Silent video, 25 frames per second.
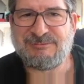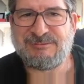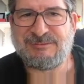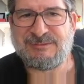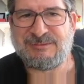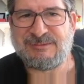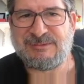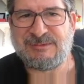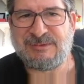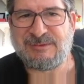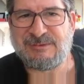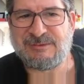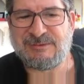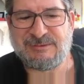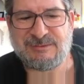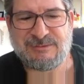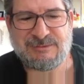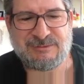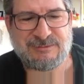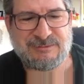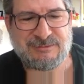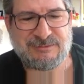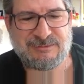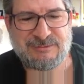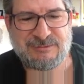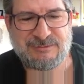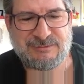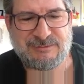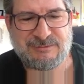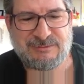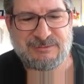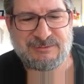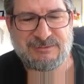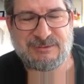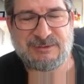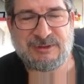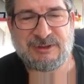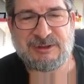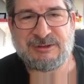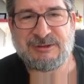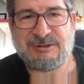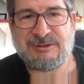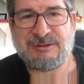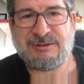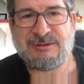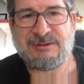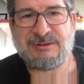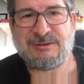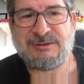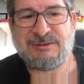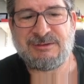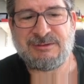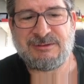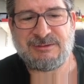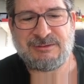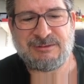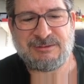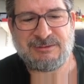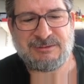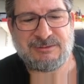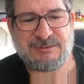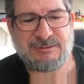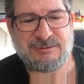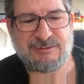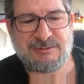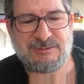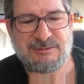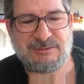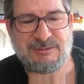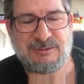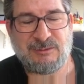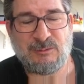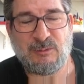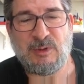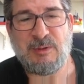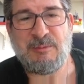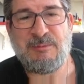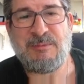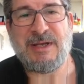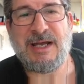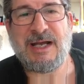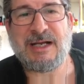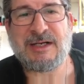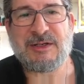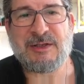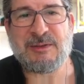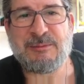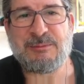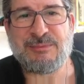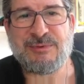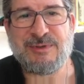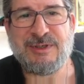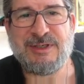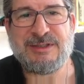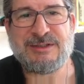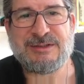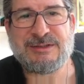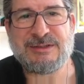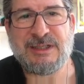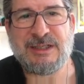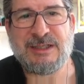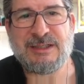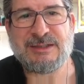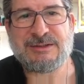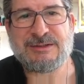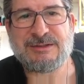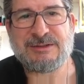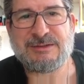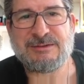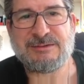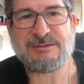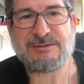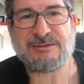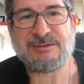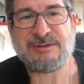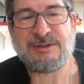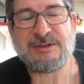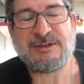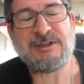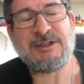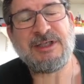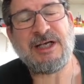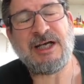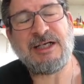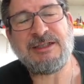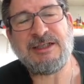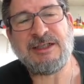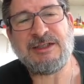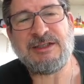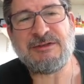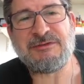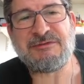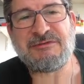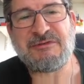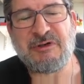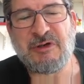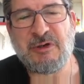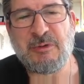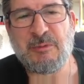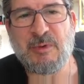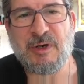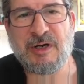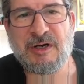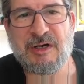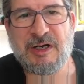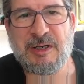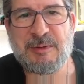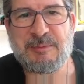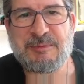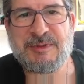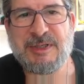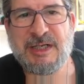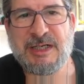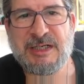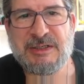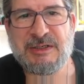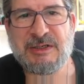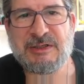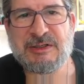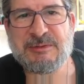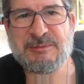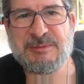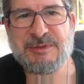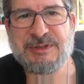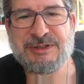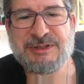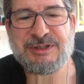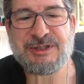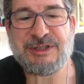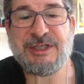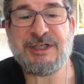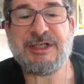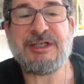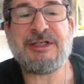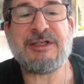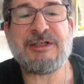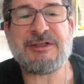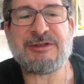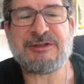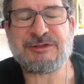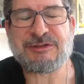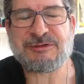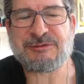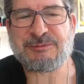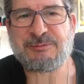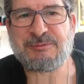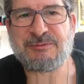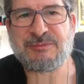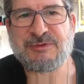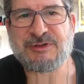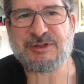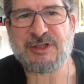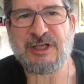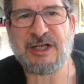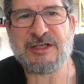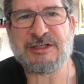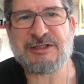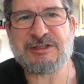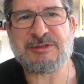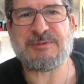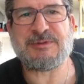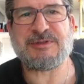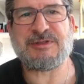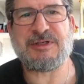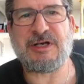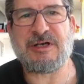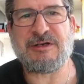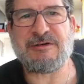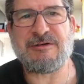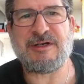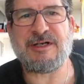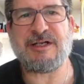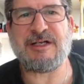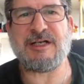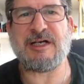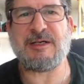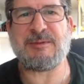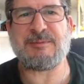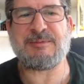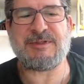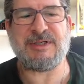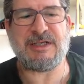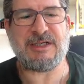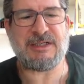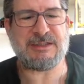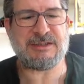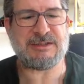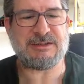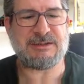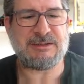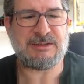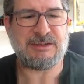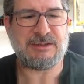You haven't gotten out of the white yet. We're going to black now. Went back to the presets. I did the firmware update on the machine. The slicer was already updated.